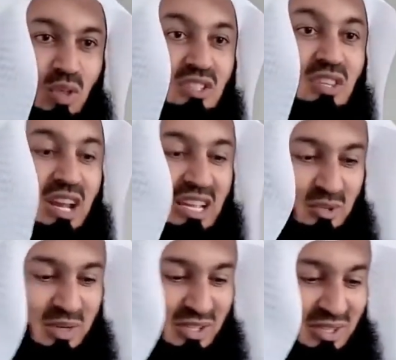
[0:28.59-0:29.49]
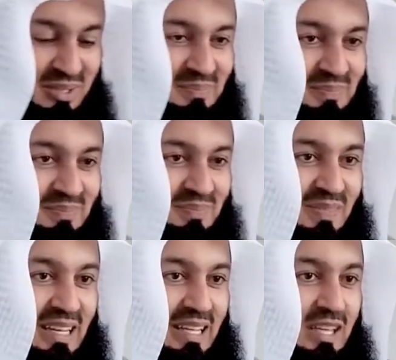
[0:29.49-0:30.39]
That's the last question.
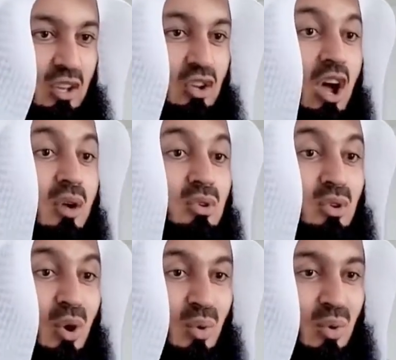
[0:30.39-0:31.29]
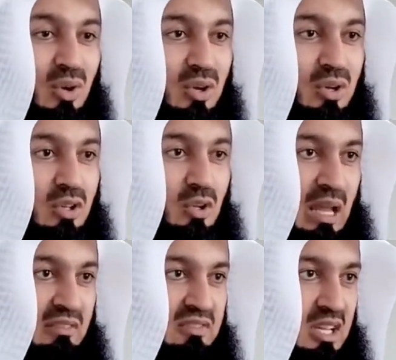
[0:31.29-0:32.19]
You know how you know?
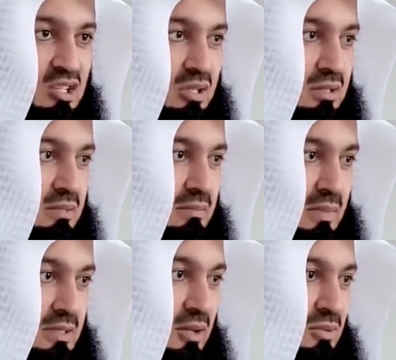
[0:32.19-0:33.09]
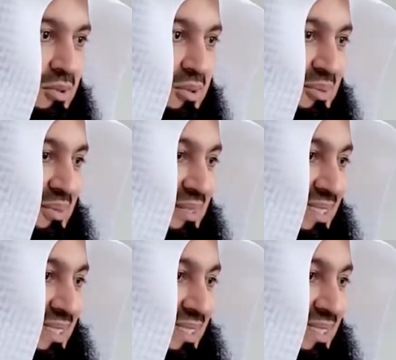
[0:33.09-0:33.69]
Your life changes. That's how you know.